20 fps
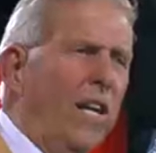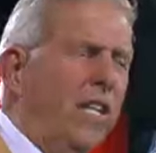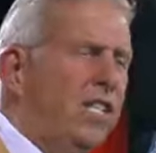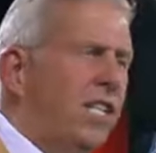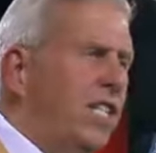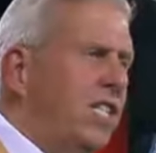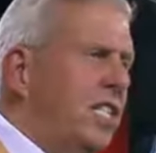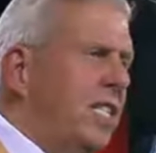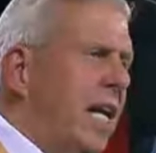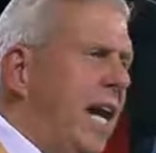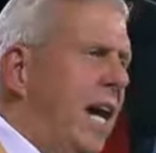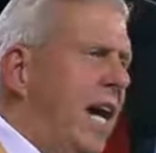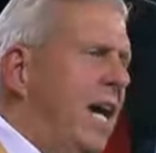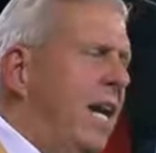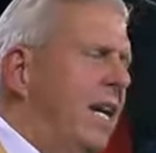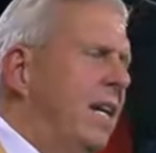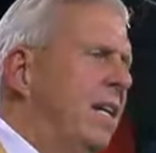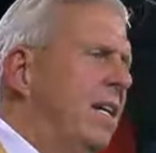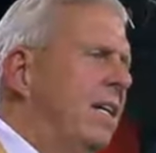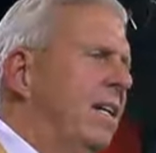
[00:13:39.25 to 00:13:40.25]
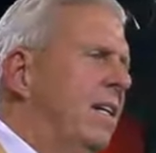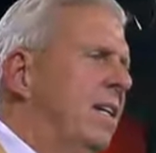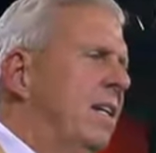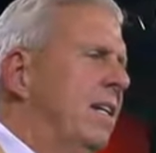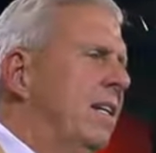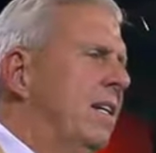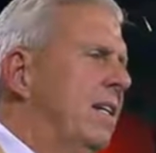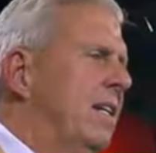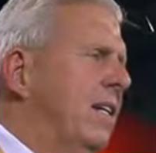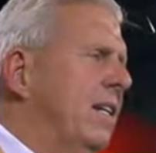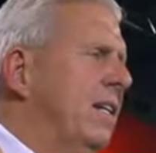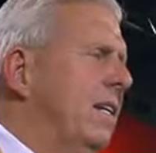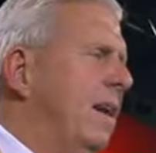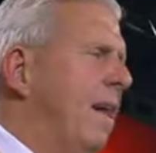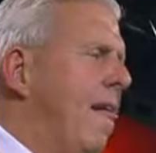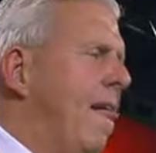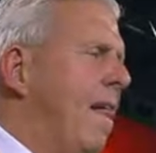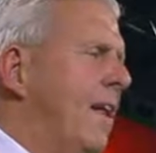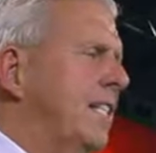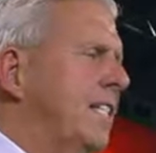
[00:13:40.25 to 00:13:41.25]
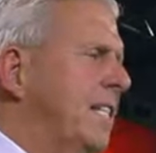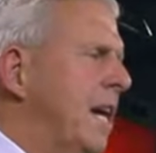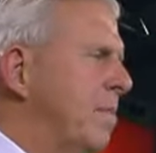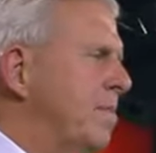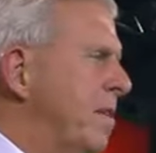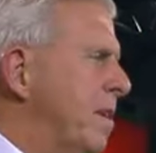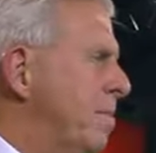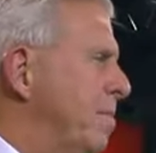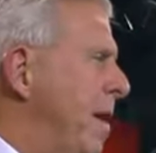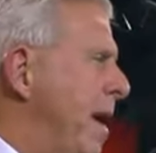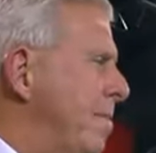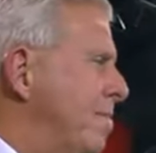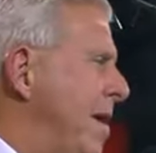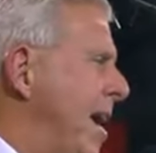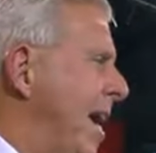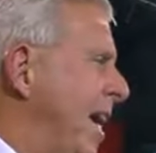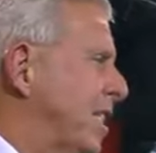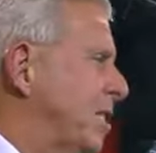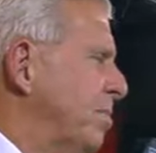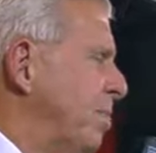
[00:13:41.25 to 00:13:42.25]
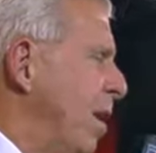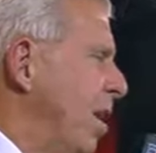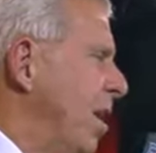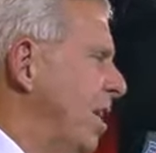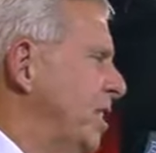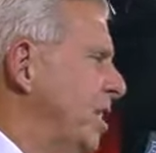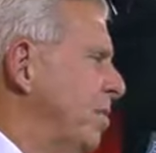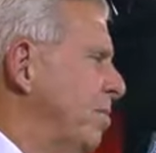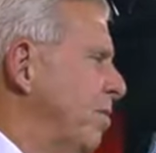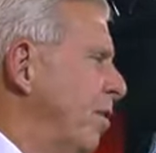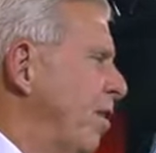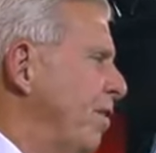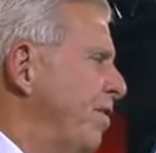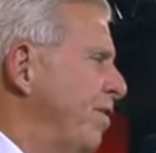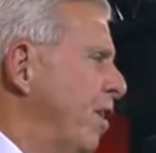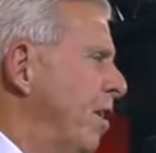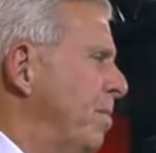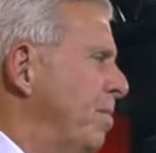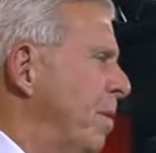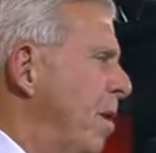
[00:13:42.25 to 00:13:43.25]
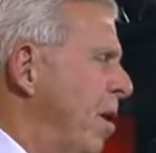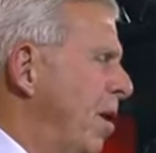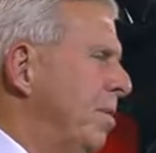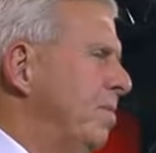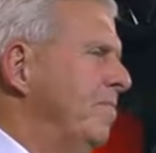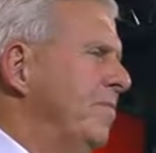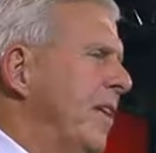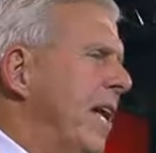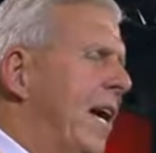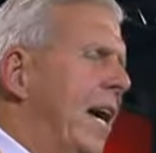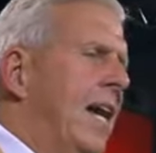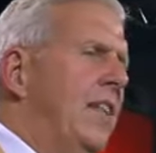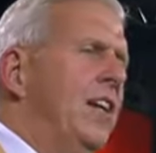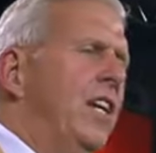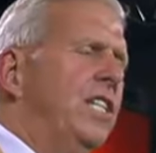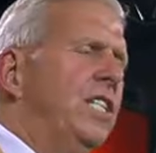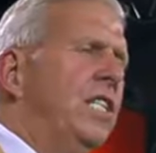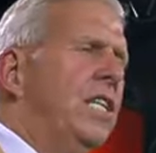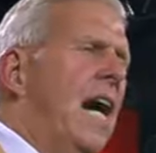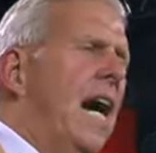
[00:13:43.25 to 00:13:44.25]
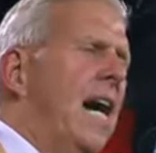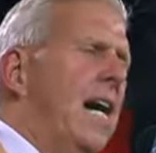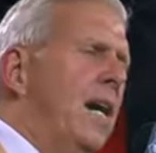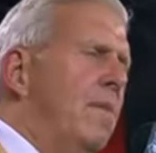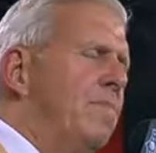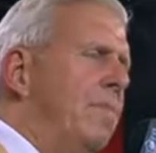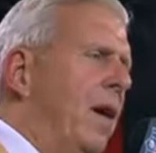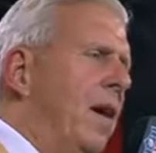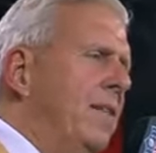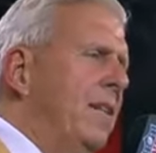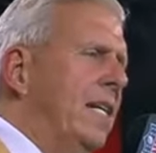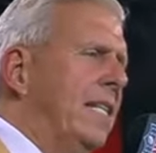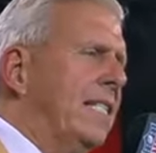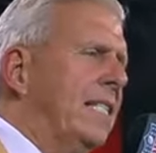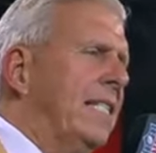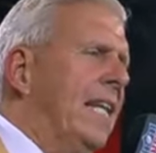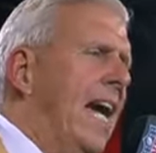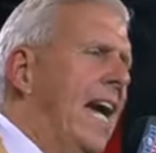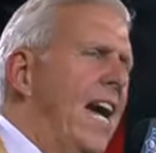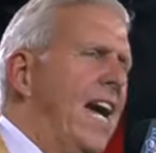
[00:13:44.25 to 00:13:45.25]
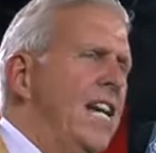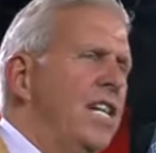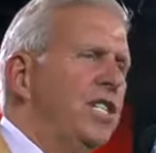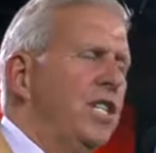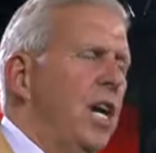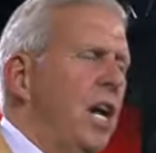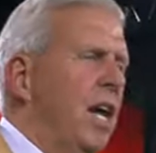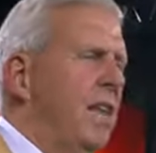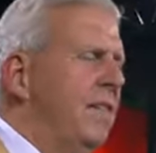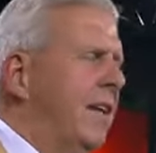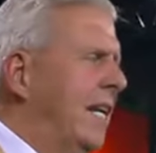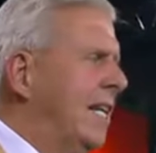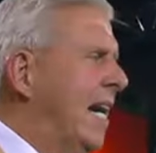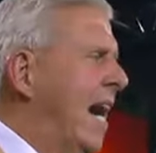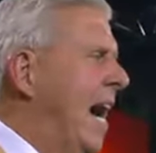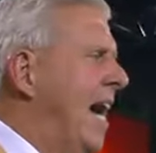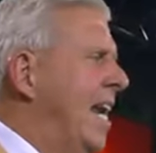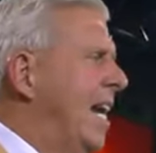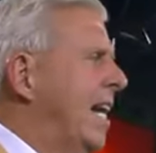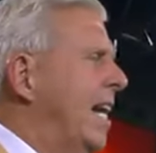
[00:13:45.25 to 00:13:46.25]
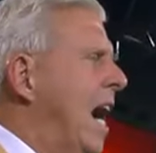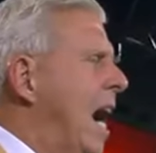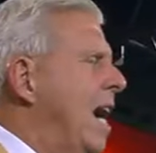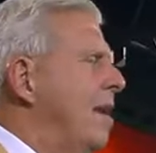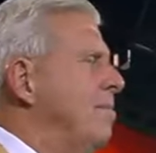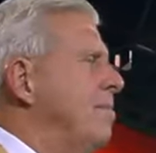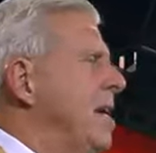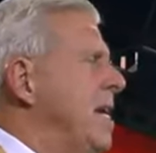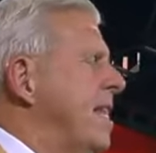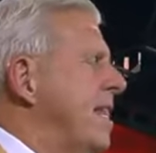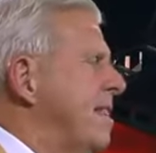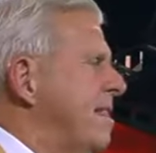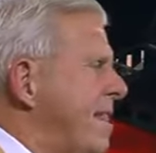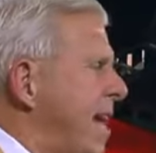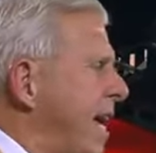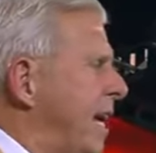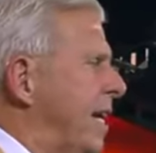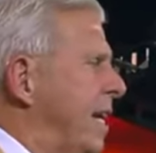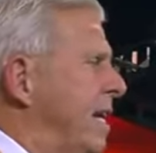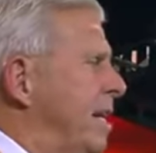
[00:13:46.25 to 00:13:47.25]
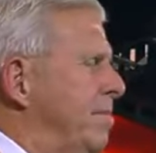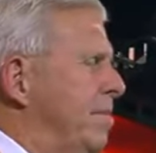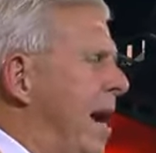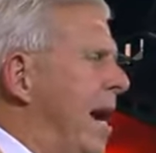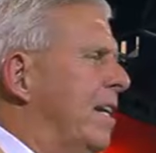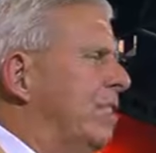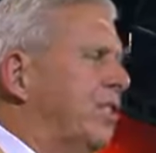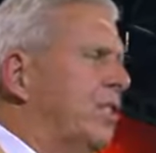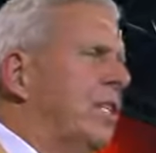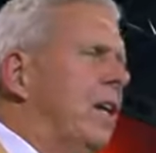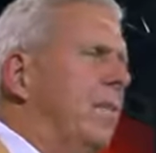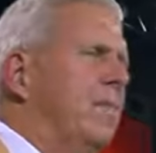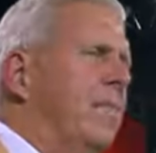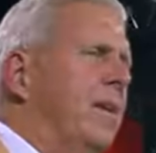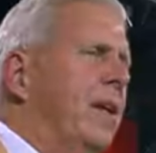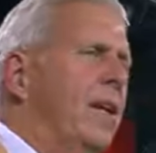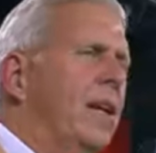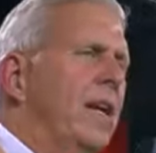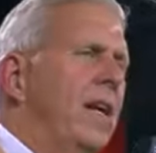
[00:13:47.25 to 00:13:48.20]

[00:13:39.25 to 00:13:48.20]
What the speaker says: just say something about my experience in pro football. And there's a guy up on this stage that kind of got me thinking about something.